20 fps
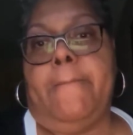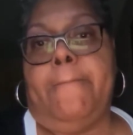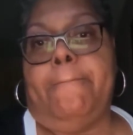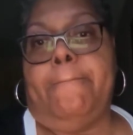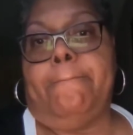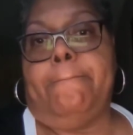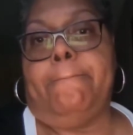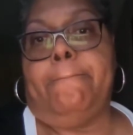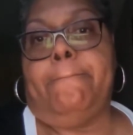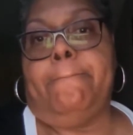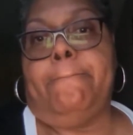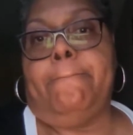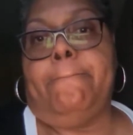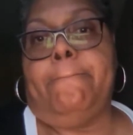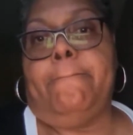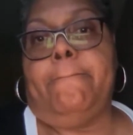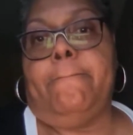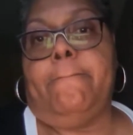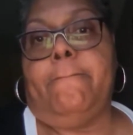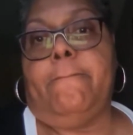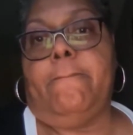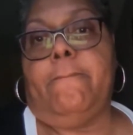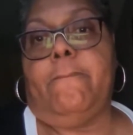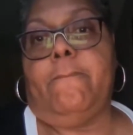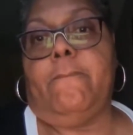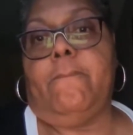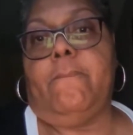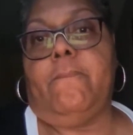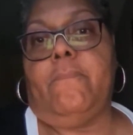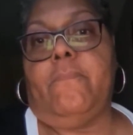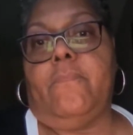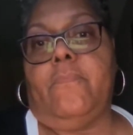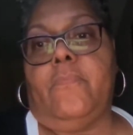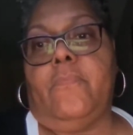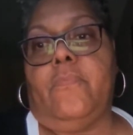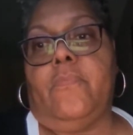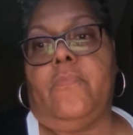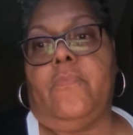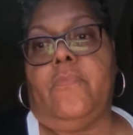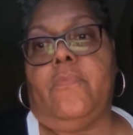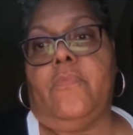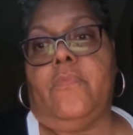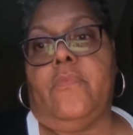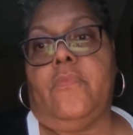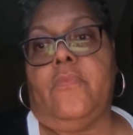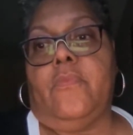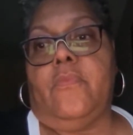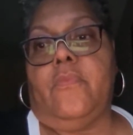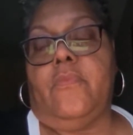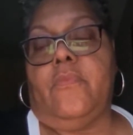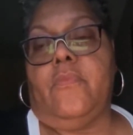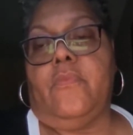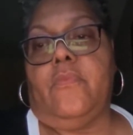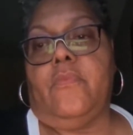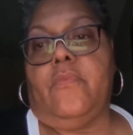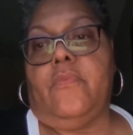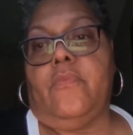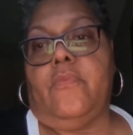Nothing is said.